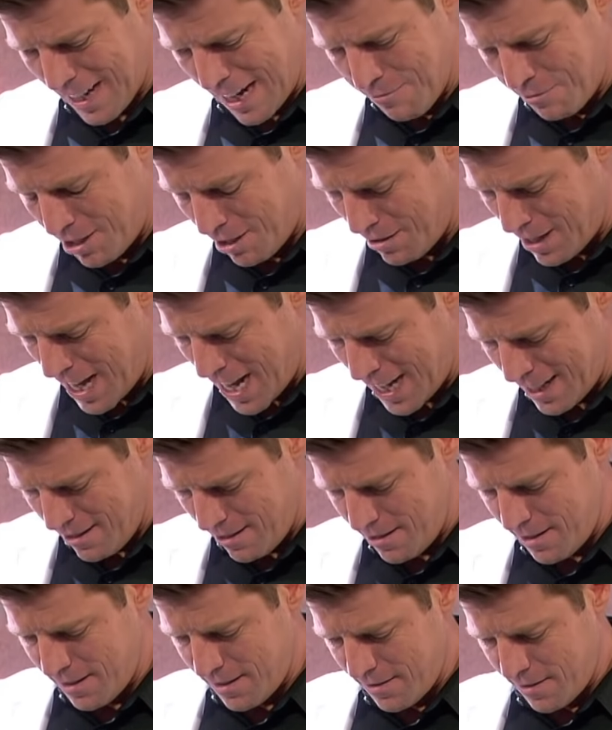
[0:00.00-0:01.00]
I'm too
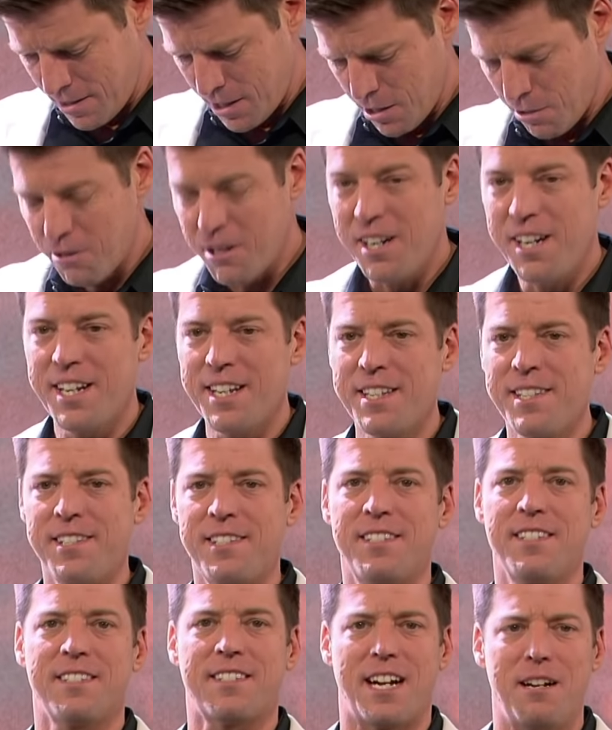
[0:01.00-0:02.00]
that. What it
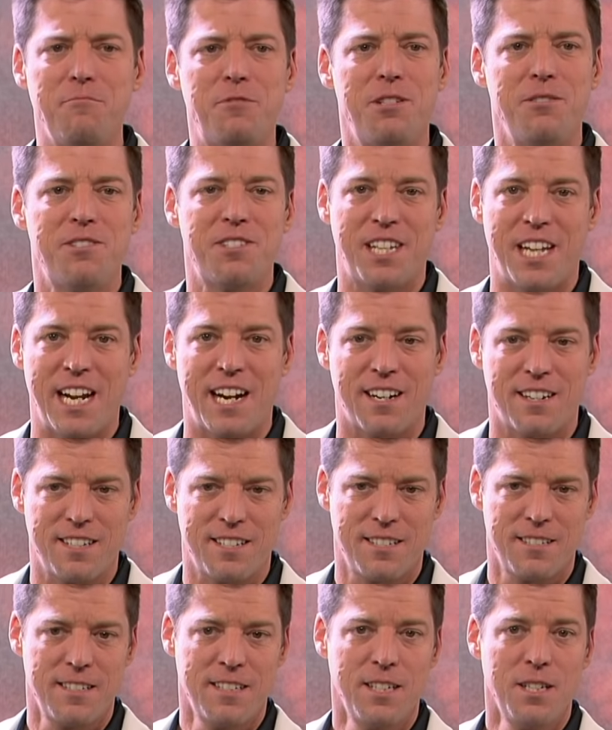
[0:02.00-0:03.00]
is I'm too scared
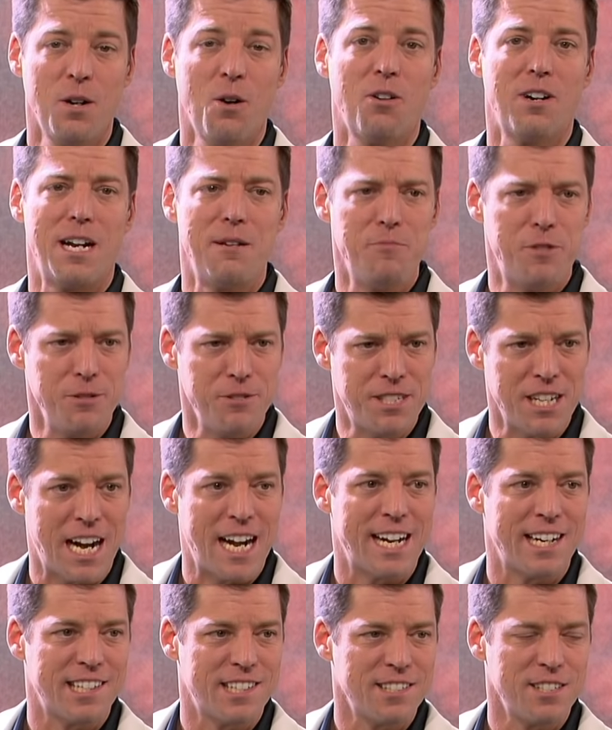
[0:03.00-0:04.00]
or I'm too
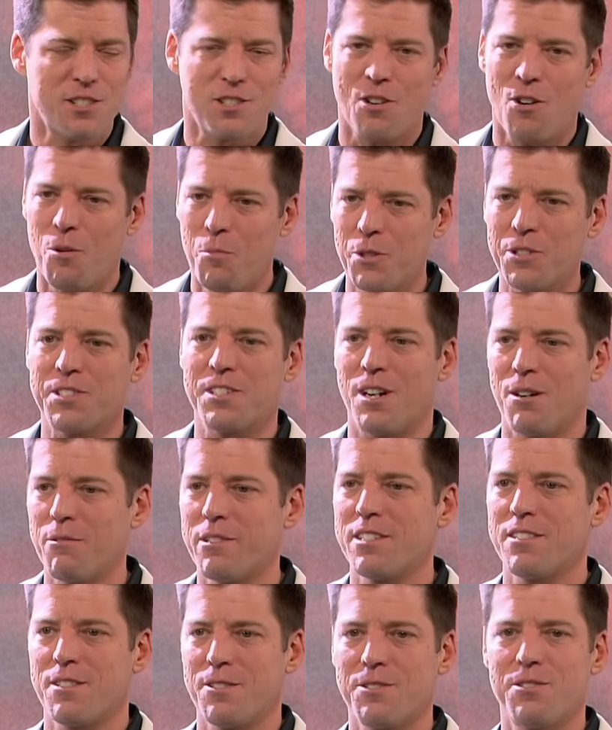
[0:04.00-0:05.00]
tired. It's almost
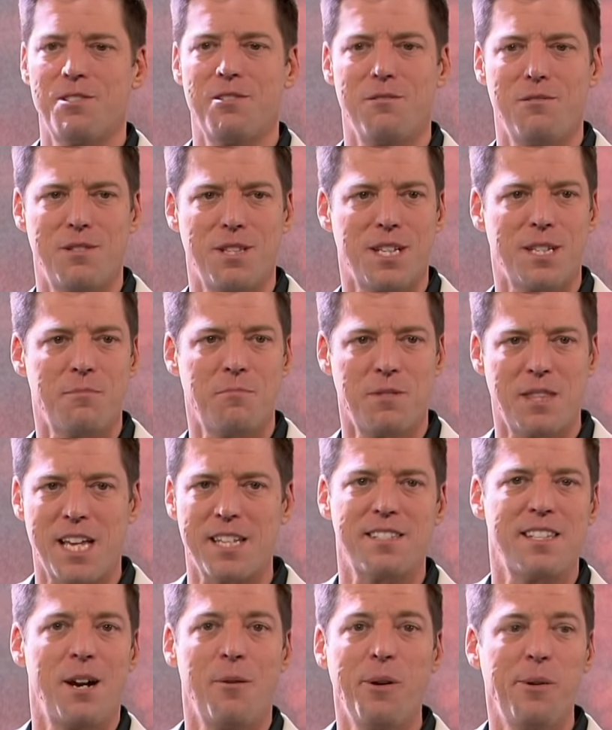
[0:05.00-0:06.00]
always those two things, but
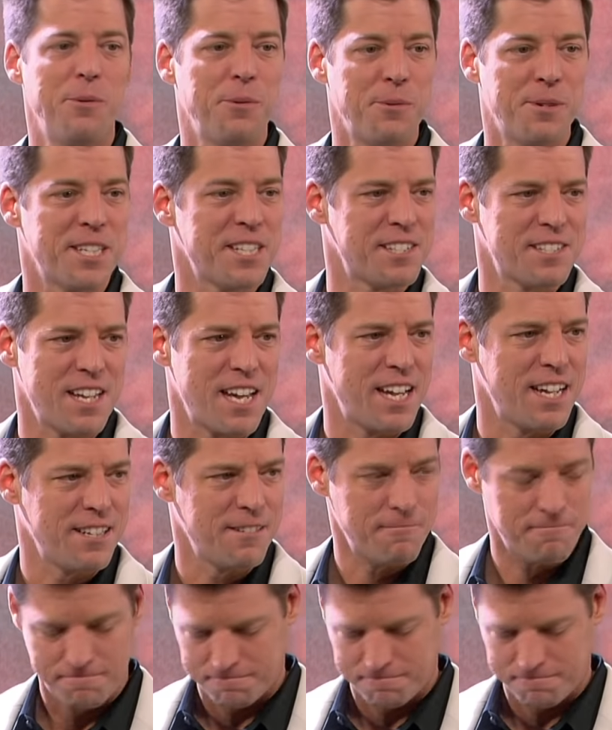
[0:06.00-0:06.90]
that's not what we want to say.